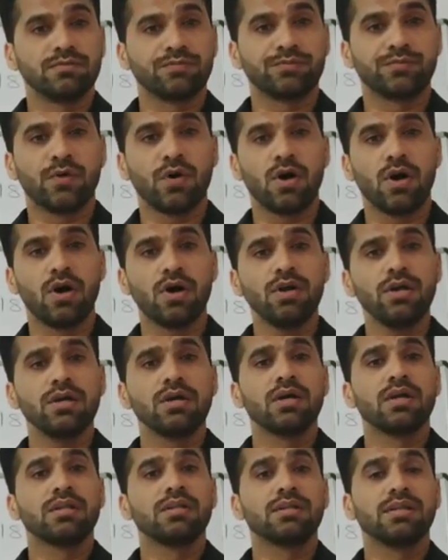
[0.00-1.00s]
for
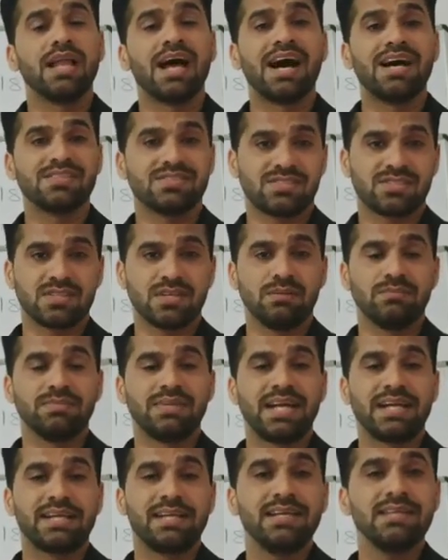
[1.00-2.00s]
last term.
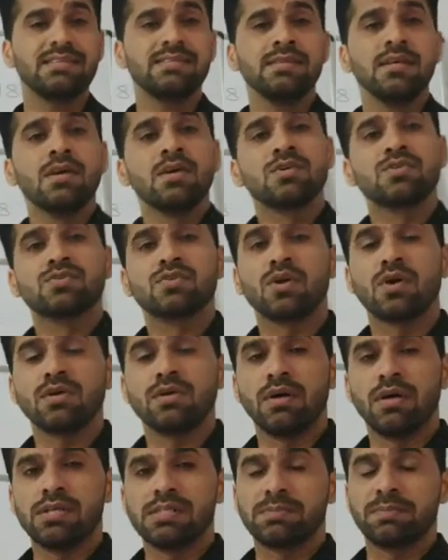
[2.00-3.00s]
That is, so
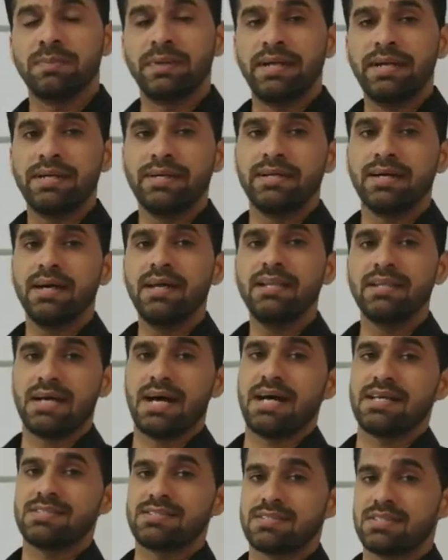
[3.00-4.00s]
split the
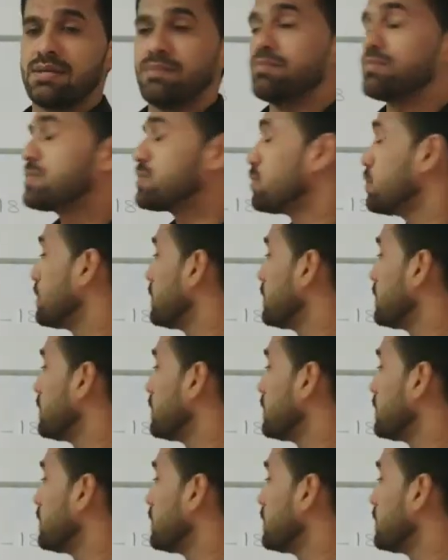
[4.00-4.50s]
last term. So